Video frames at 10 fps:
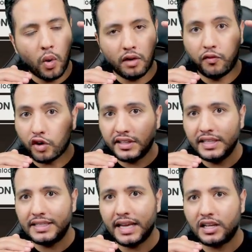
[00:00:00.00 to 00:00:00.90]
14
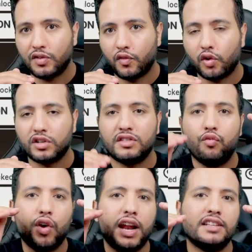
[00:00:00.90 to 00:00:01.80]
stacks of corrosive
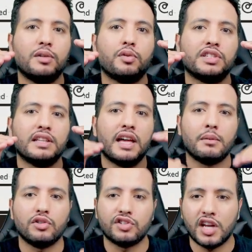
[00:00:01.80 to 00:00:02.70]
100%
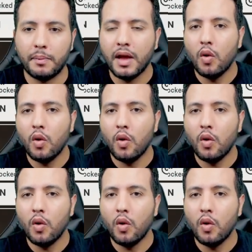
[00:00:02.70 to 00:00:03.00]
armor strip.